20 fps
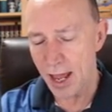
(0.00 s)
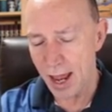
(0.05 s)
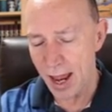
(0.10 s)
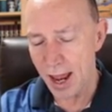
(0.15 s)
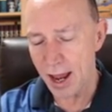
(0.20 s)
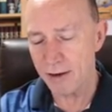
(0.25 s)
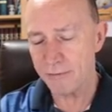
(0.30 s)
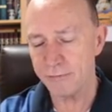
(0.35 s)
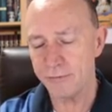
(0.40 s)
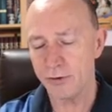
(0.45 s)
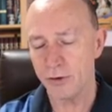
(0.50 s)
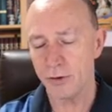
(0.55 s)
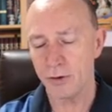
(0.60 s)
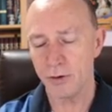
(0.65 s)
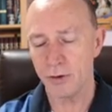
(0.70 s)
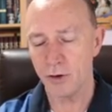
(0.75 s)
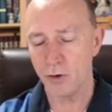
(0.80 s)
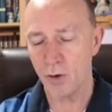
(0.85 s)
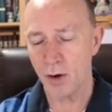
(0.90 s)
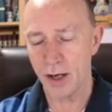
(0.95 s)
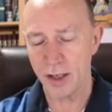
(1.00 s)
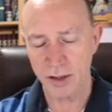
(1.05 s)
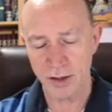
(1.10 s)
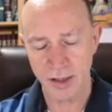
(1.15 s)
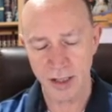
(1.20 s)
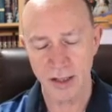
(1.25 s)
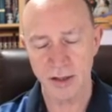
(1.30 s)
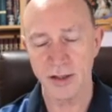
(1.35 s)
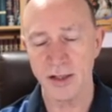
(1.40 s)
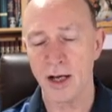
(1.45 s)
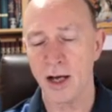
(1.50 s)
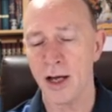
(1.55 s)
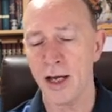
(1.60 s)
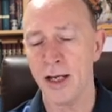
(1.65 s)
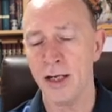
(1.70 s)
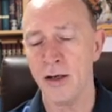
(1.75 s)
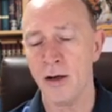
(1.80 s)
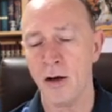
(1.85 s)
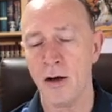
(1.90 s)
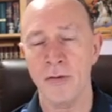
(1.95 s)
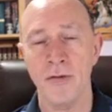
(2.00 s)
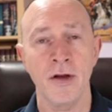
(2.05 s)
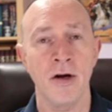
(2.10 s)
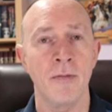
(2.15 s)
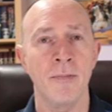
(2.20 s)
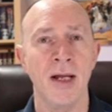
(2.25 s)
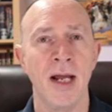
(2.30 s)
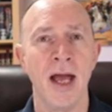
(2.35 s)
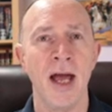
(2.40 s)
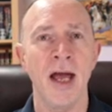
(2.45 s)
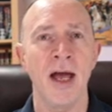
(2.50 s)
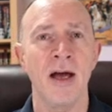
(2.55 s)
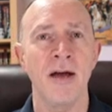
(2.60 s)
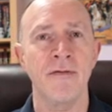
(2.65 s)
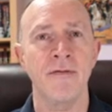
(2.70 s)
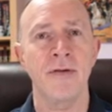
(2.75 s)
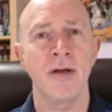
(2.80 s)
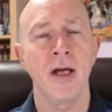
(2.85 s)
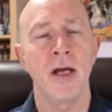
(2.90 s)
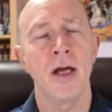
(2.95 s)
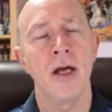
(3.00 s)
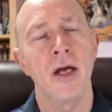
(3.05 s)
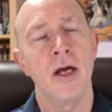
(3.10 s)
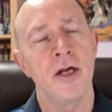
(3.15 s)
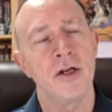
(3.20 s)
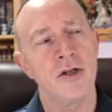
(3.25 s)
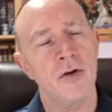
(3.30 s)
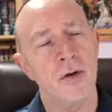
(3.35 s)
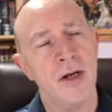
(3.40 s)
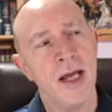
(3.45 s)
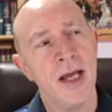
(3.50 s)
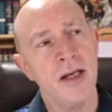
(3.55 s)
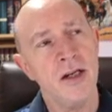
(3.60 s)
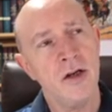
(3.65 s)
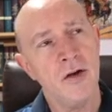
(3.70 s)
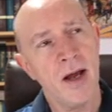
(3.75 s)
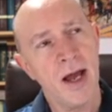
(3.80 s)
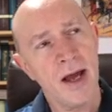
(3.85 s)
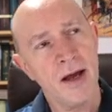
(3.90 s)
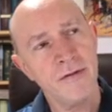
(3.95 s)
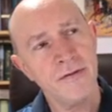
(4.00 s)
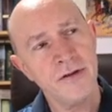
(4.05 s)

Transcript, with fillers: after Christ has died on their behalf. So again, you have